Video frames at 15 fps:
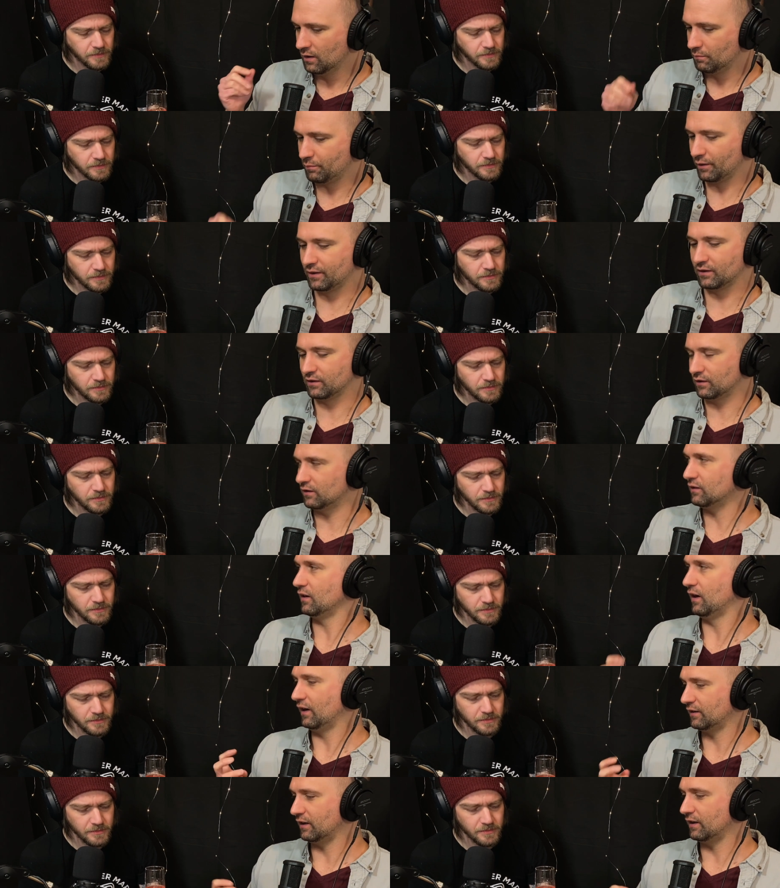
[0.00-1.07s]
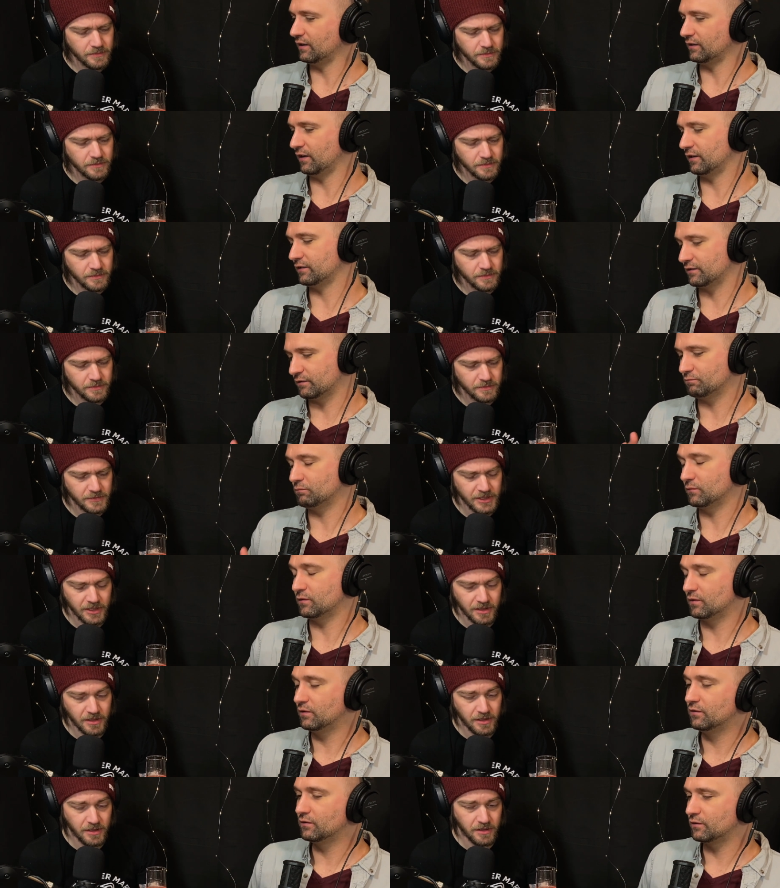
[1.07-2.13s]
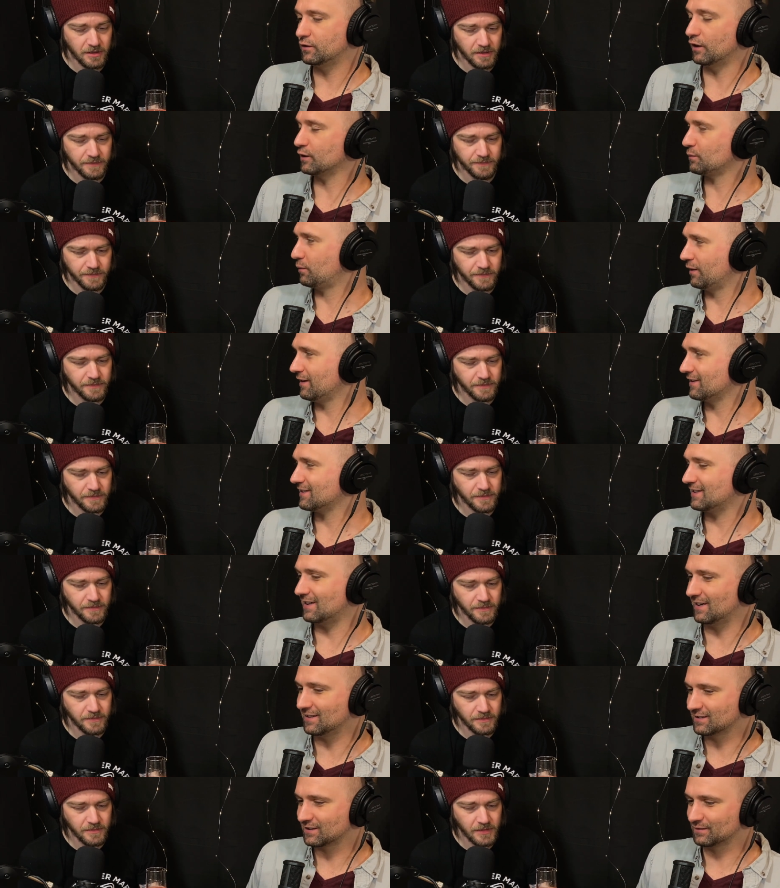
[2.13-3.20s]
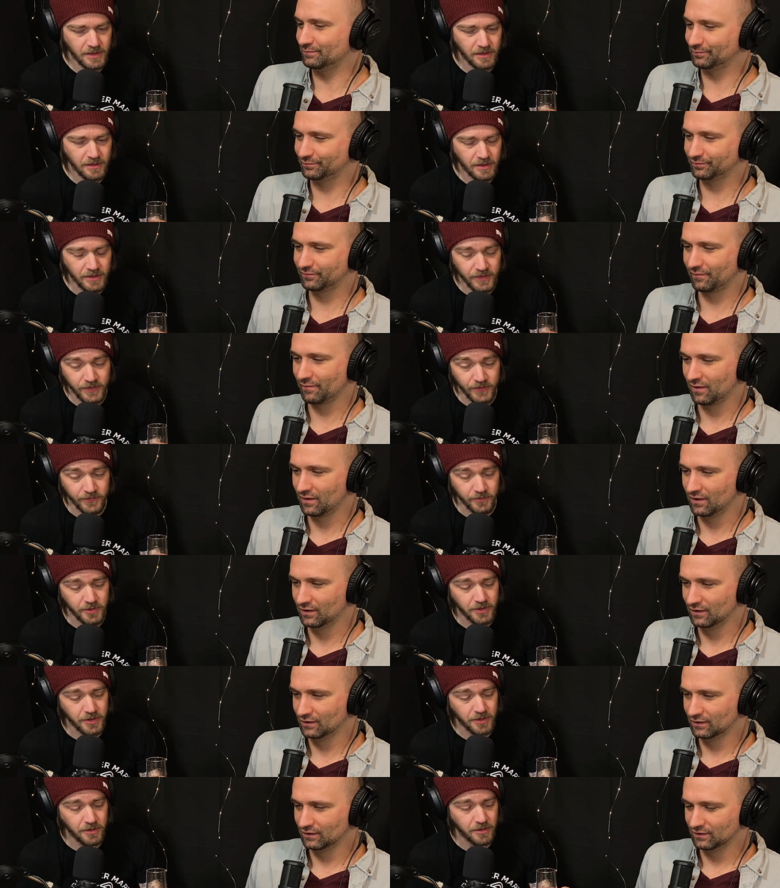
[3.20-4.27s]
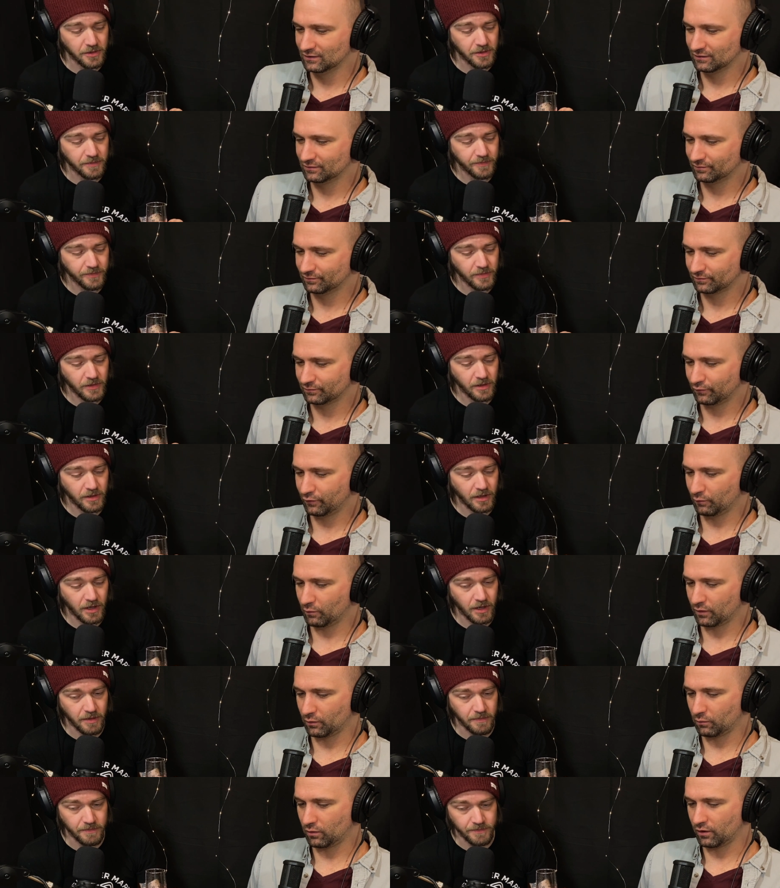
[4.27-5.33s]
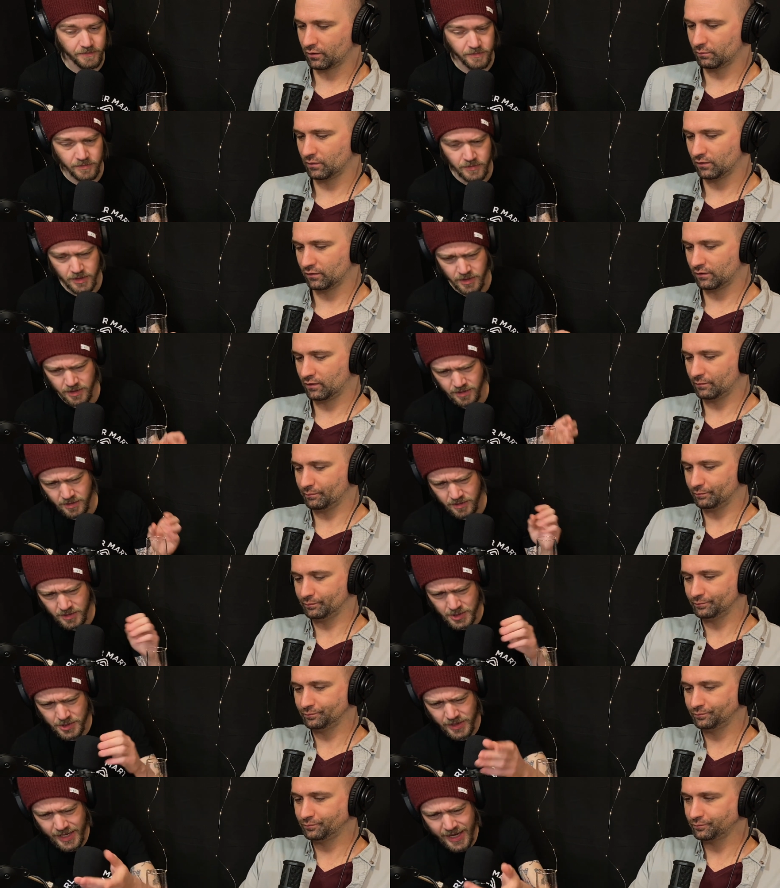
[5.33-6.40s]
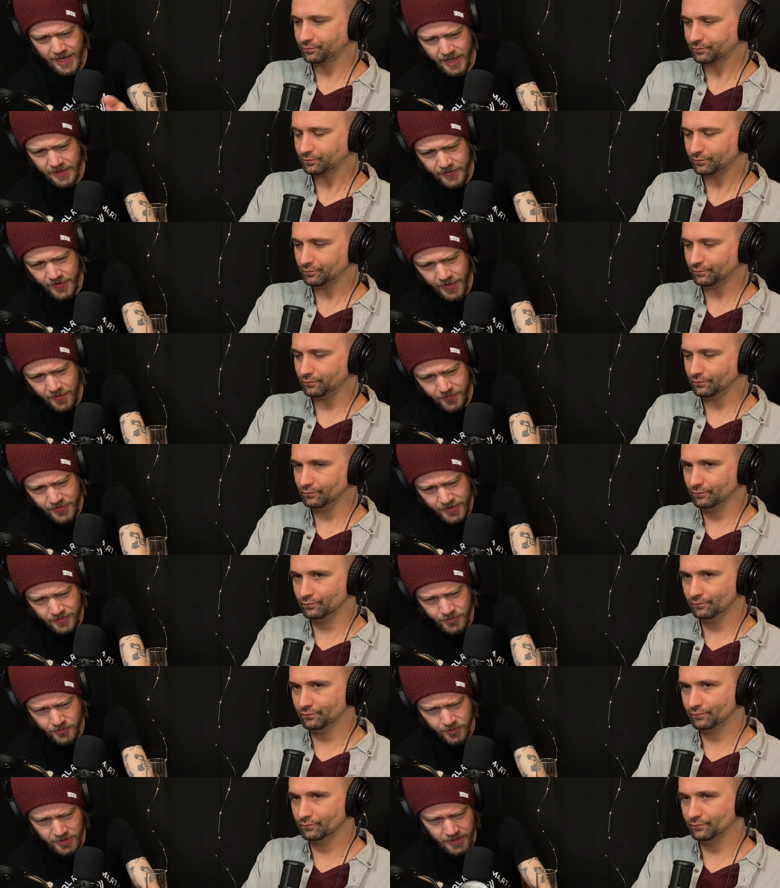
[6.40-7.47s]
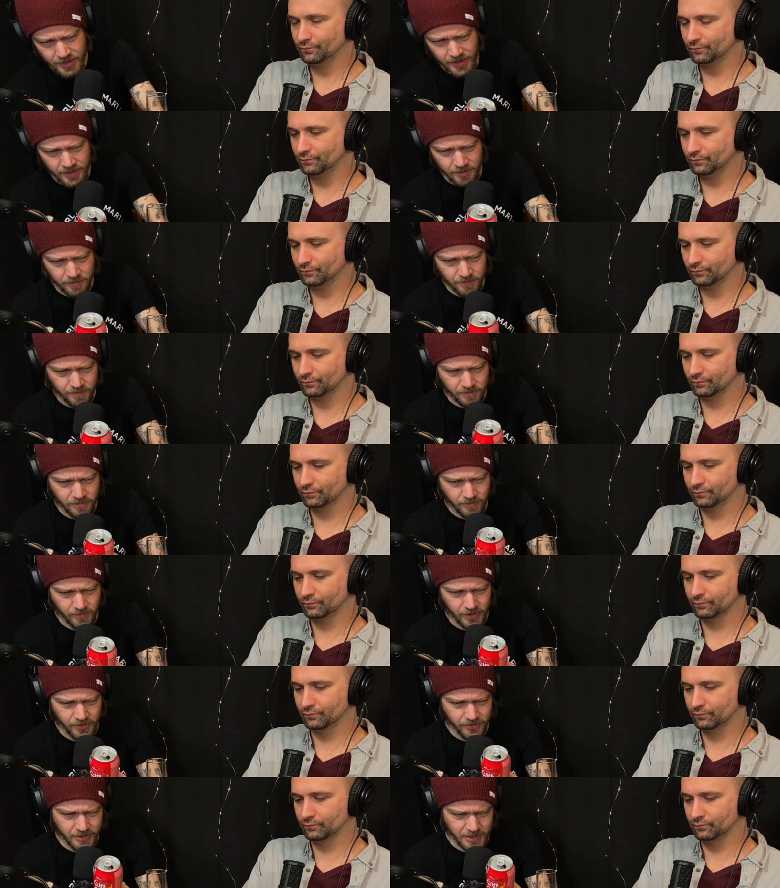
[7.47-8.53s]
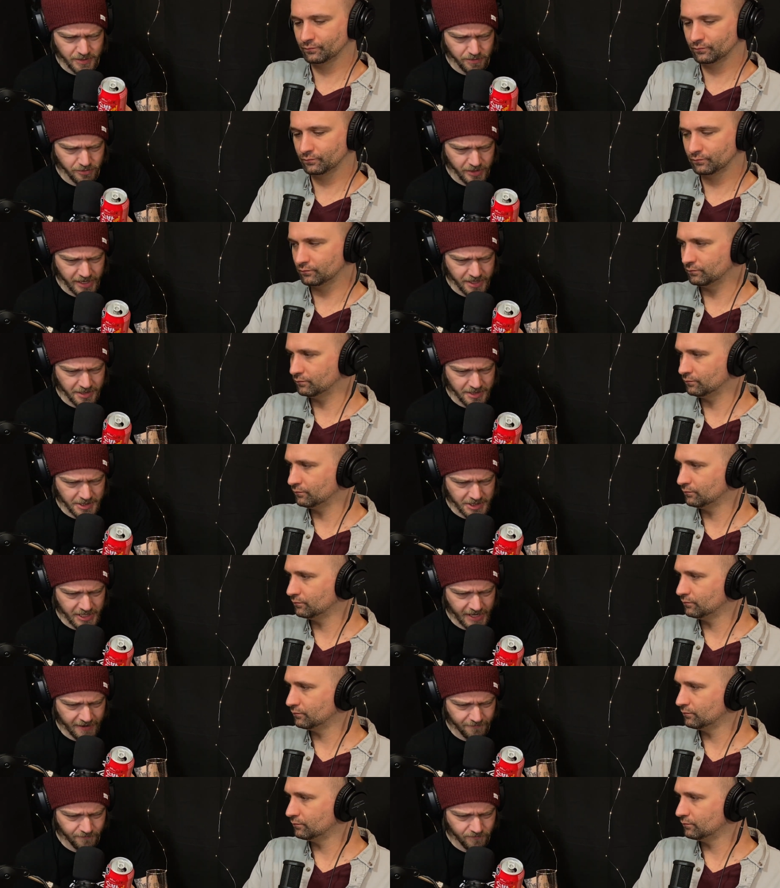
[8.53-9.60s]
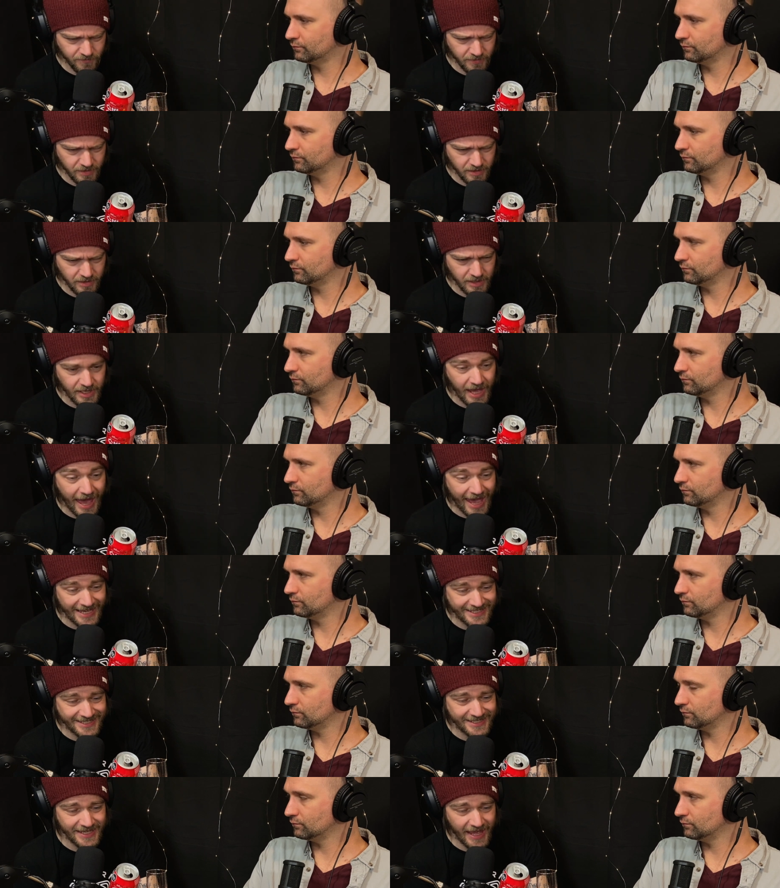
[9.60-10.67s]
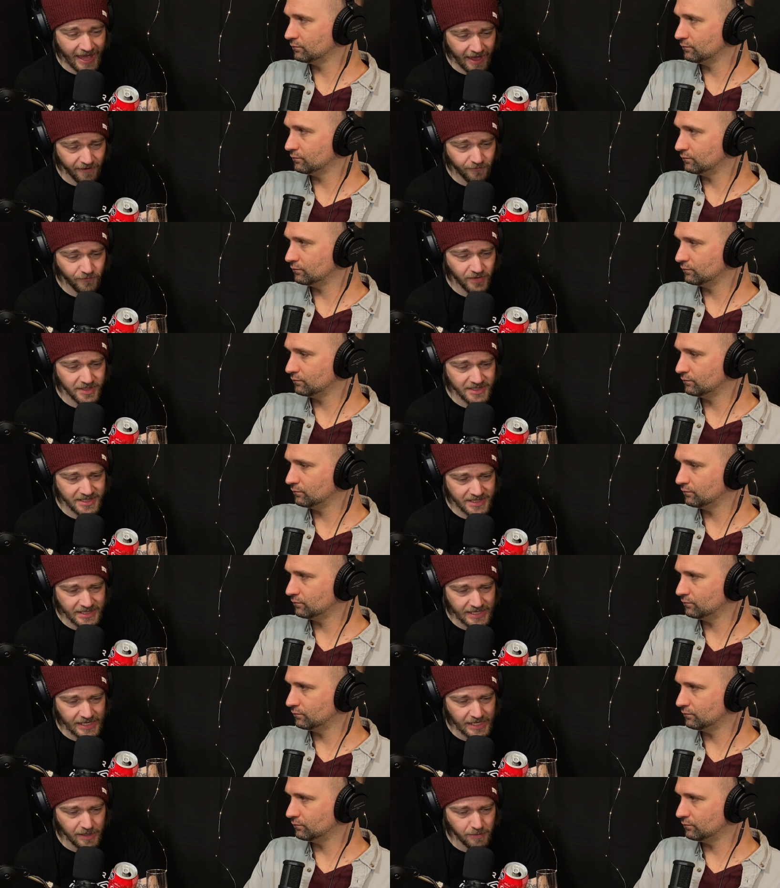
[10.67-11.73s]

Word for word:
Speaker 1: but it it hit it does what it says. This is really good. If you um, want a um, watermelon up.
Speaker 2: So yeah, I don't think there's really like a well, there is a brand. It's F S F C